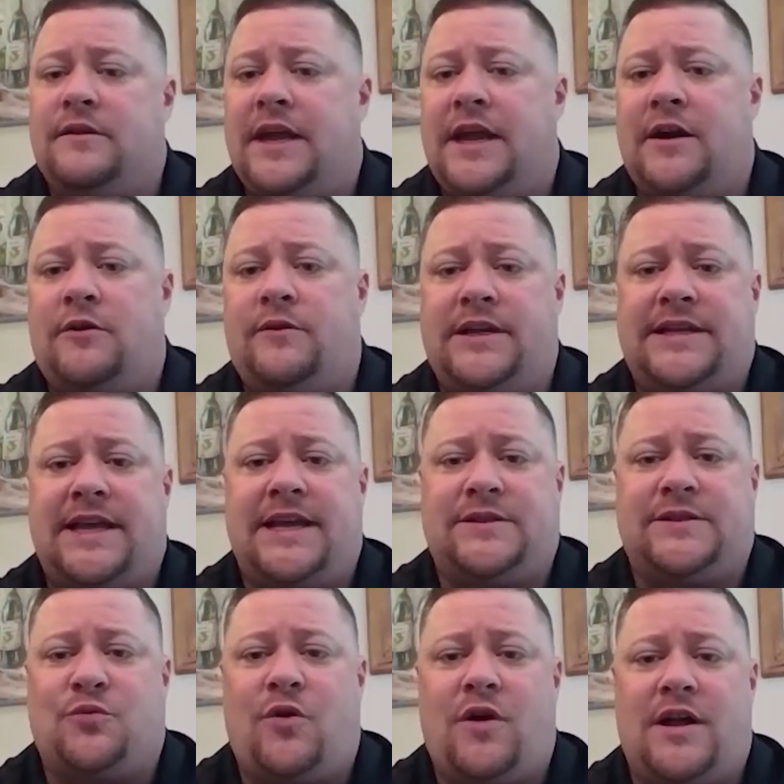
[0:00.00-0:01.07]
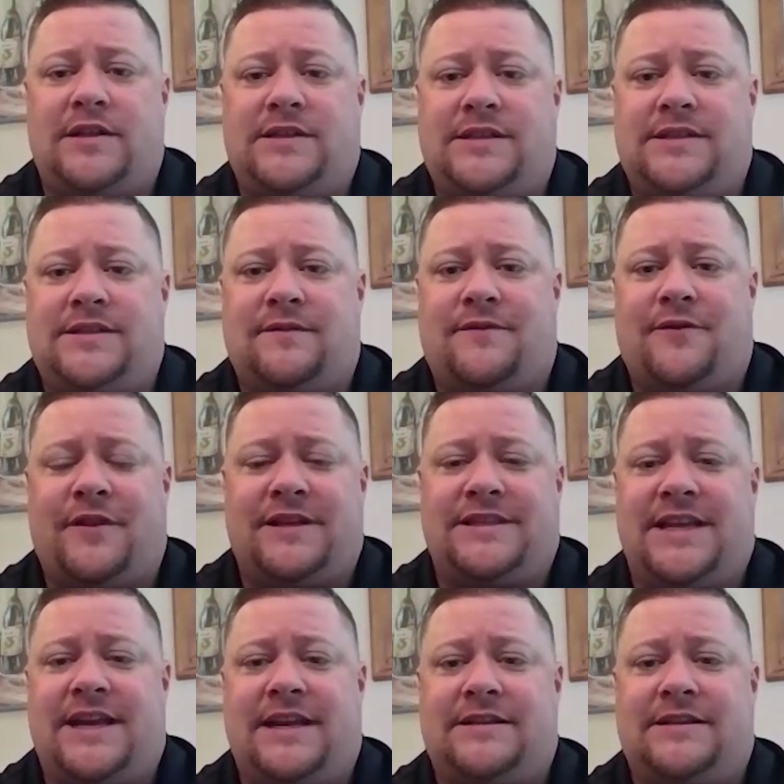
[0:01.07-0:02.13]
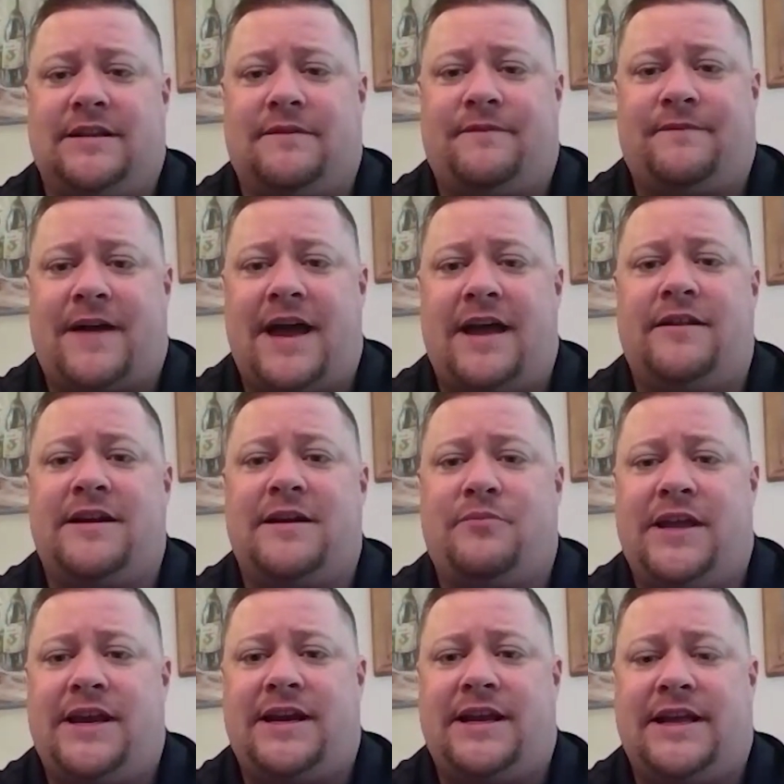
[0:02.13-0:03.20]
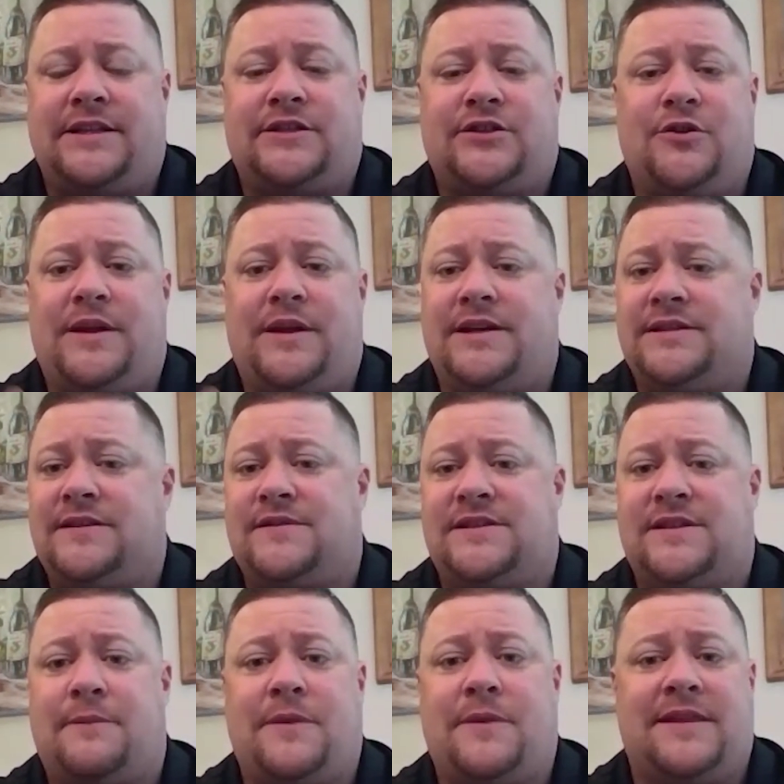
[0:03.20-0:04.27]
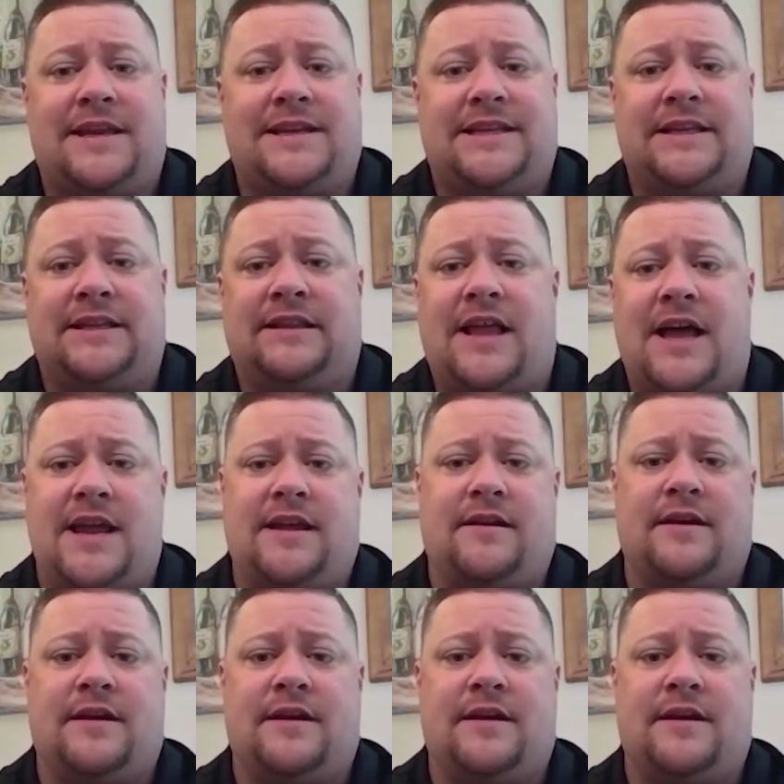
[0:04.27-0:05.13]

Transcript: It only takes once for the tenant to file a complaint against you because of something they didn't like